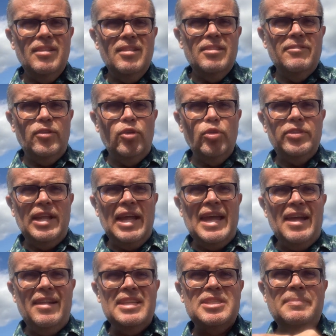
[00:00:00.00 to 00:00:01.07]
The fourth
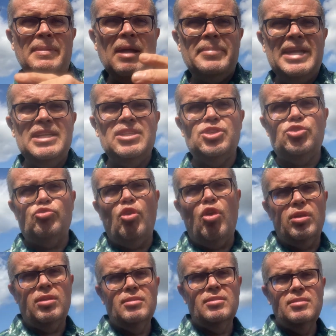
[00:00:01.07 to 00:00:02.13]
layer is about being
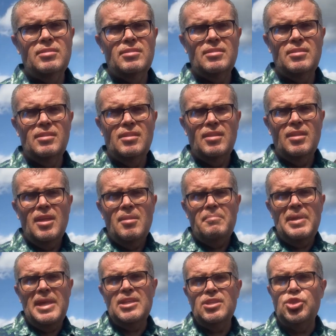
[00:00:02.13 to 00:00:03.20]
strong.
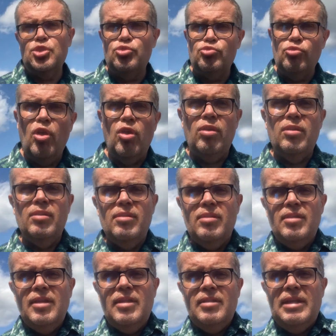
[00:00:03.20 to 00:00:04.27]
Being strong
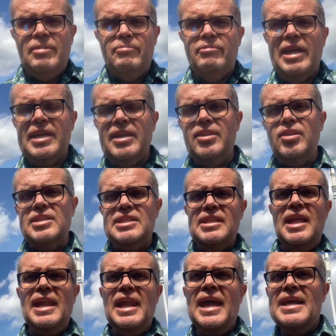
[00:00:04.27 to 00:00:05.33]
in recognizing
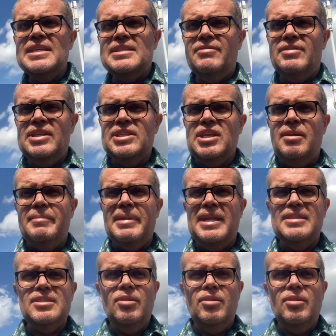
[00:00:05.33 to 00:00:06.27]
the layers of these commands, I